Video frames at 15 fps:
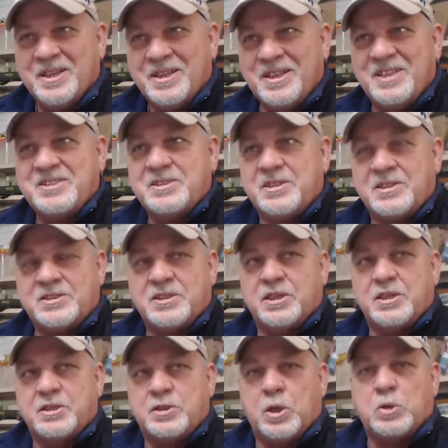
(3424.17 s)
listen to this,
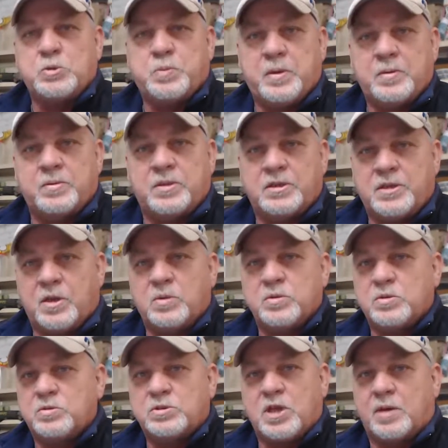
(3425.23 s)
D, those people that don't
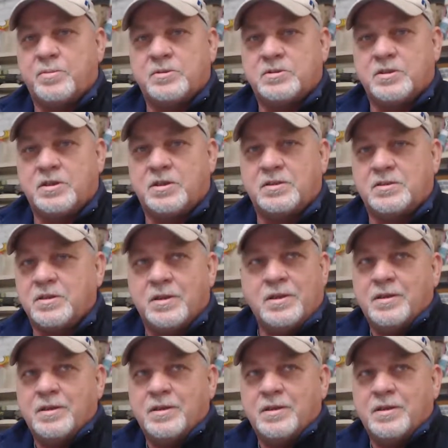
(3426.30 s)
use common sense,